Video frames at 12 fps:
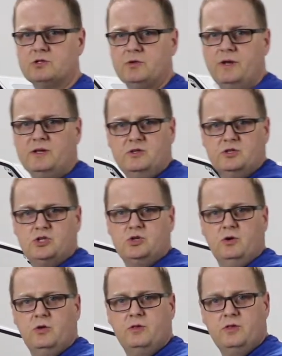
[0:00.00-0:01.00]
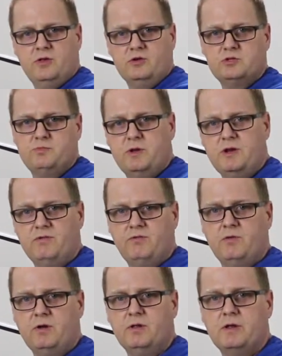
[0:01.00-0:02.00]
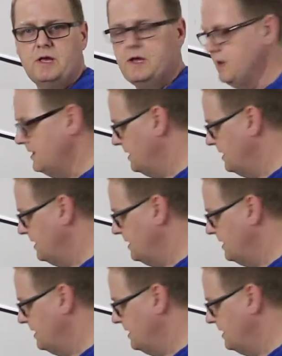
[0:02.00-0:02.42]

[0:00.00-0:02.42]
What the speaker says: so I can ensure that they're spinning freely